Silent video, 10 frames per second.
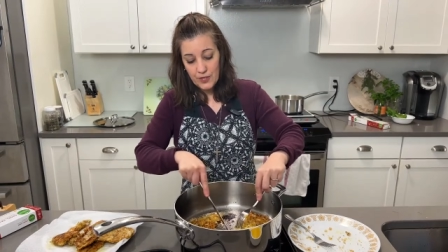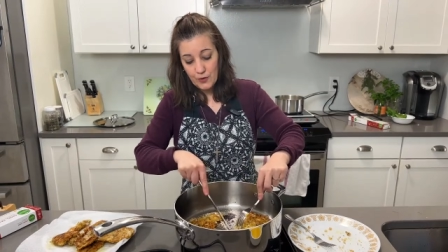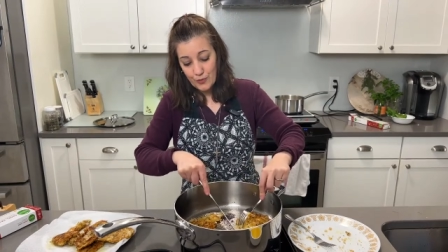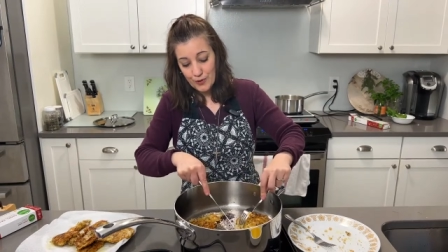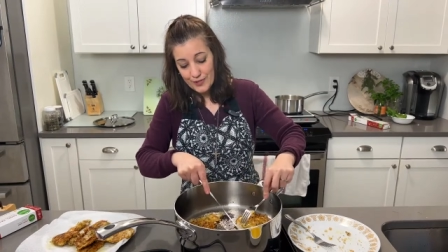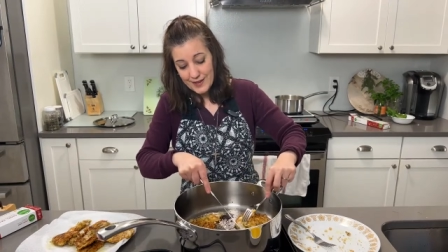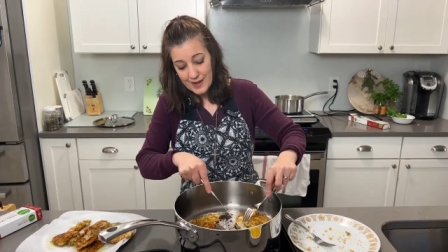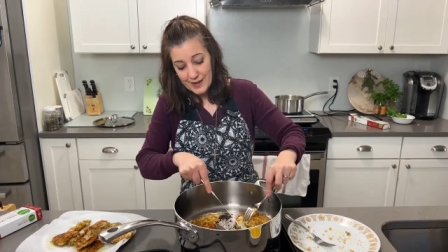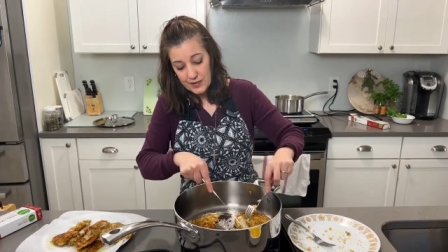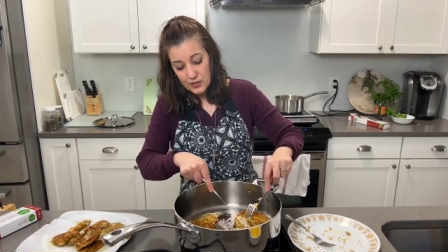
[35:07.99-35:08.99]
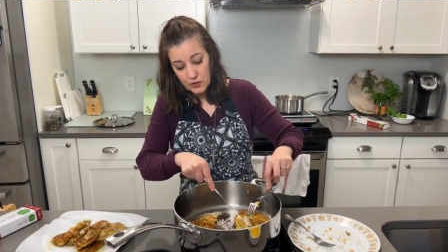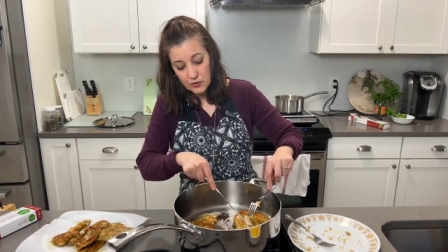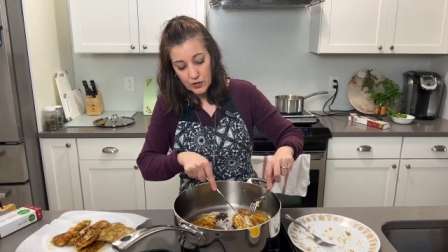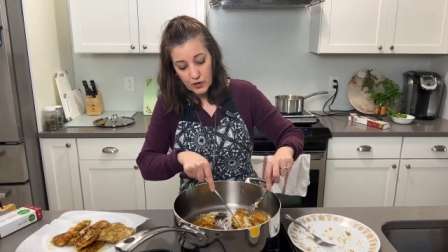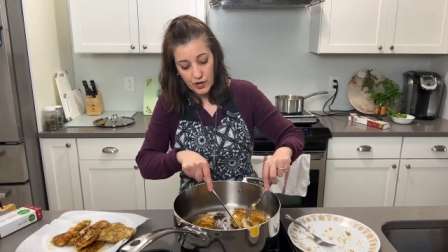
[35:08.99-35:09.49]
you really got to use
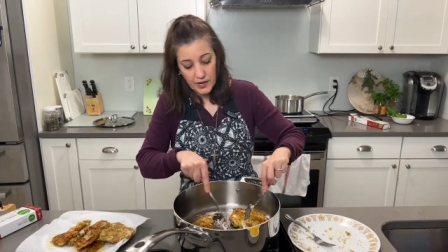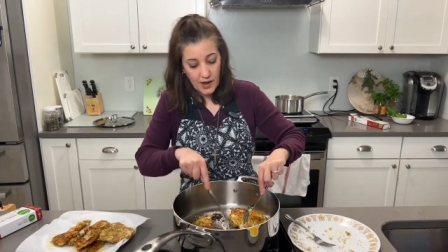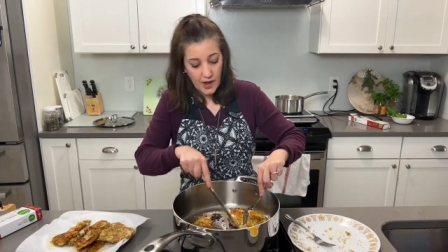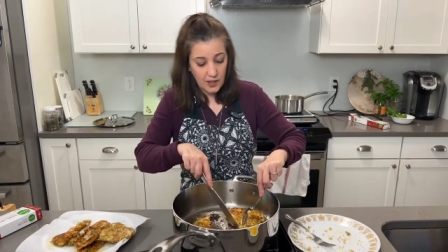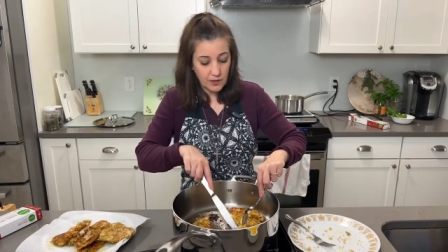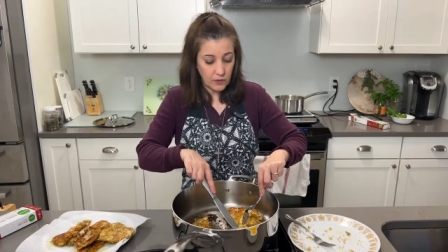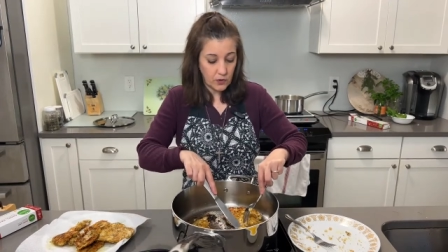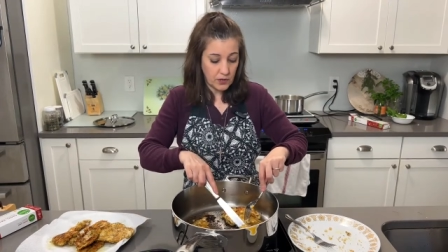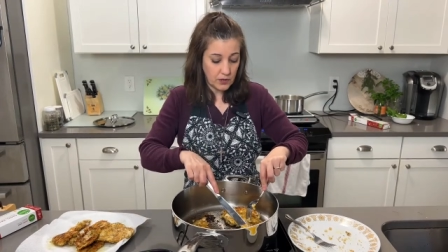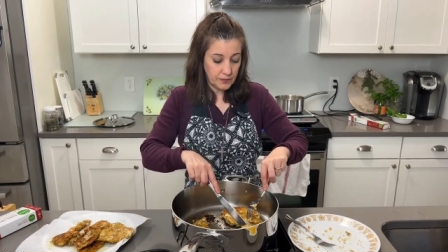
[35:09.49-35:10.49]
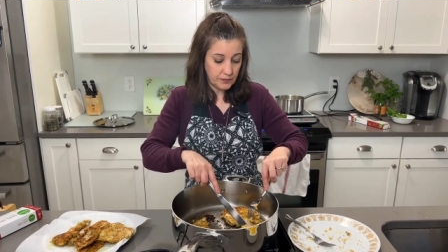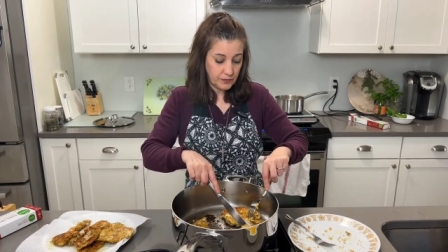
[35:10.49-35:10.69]
a good olive oil.